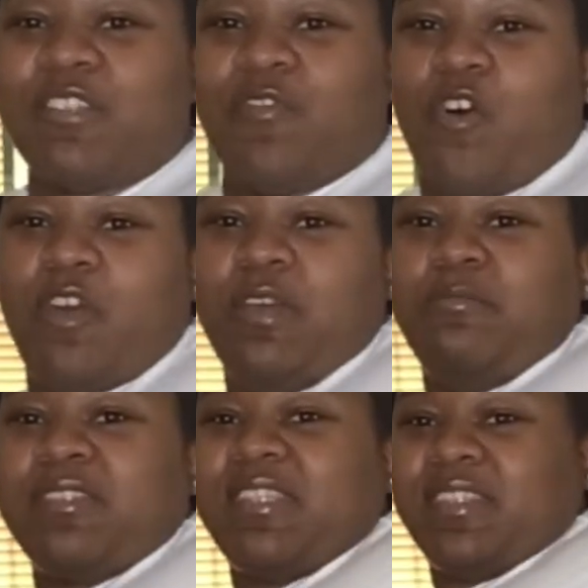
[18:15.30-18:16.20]
of all, it
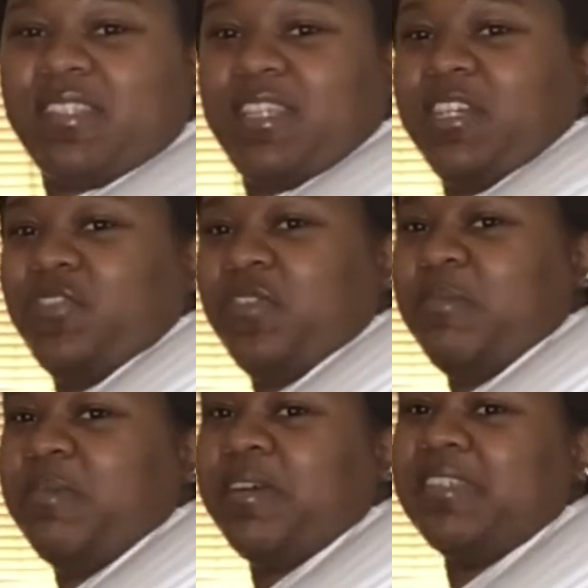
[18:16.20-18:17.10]
was this touch for
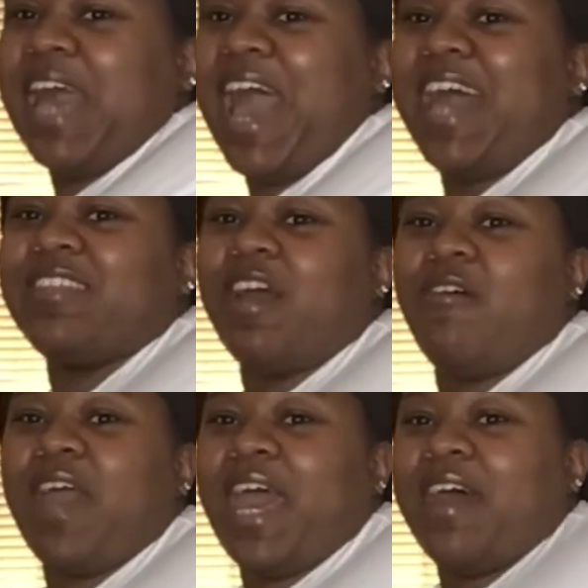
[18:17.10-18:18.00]
me because I
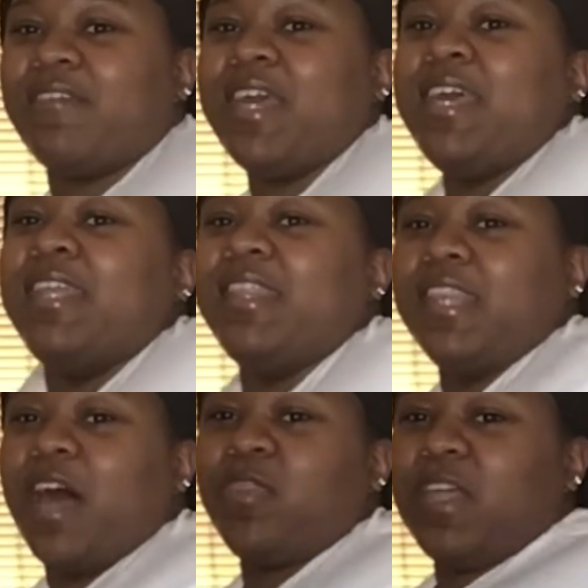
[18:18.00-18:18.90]
don't have
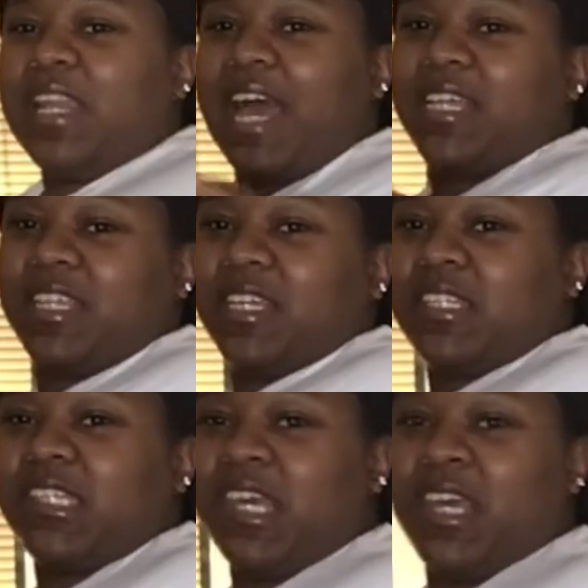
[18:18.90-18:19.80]
nothing like
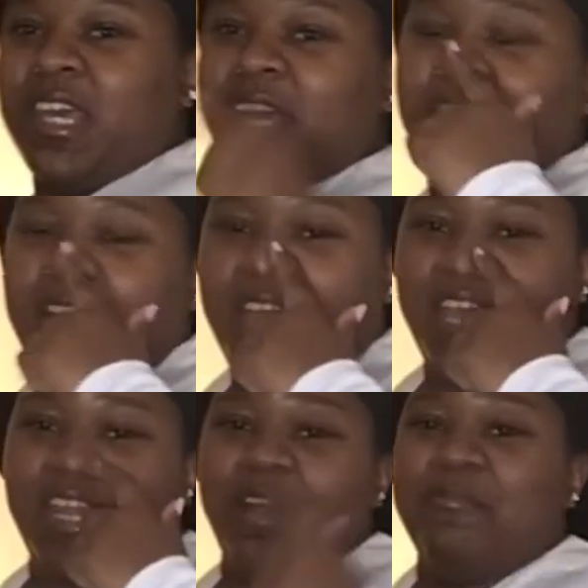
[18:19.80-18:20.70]
this
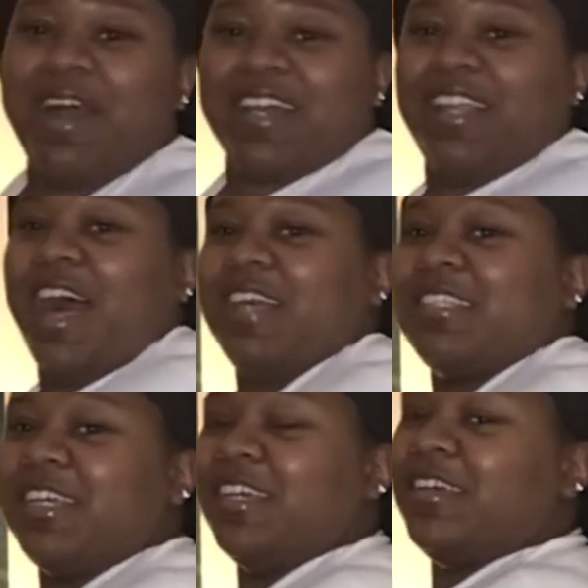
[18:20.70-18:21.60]
in my
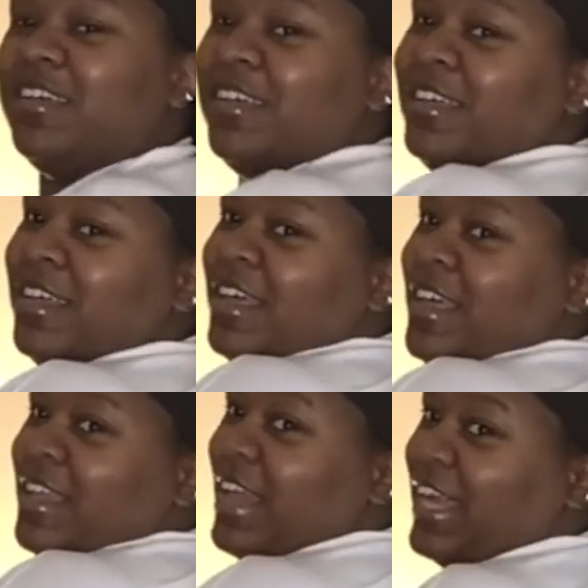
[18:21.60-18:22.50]
closet.
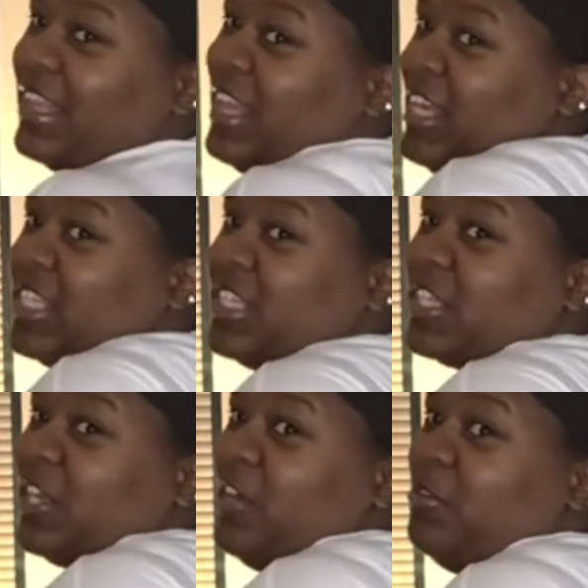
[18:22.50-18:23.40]
Like, this
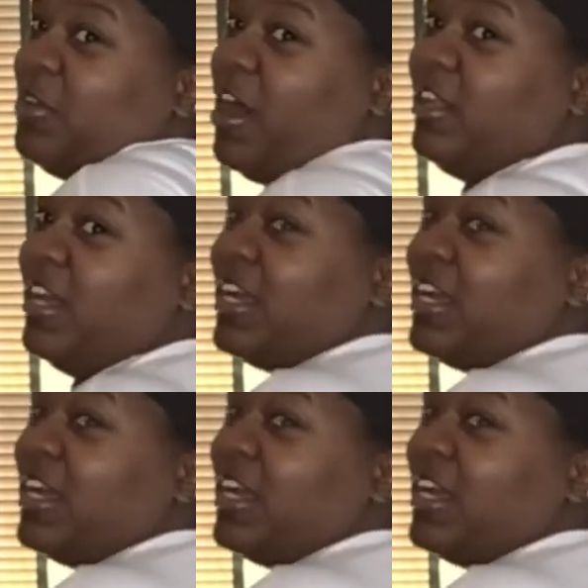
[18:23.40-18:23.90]
is cute, y'all. Look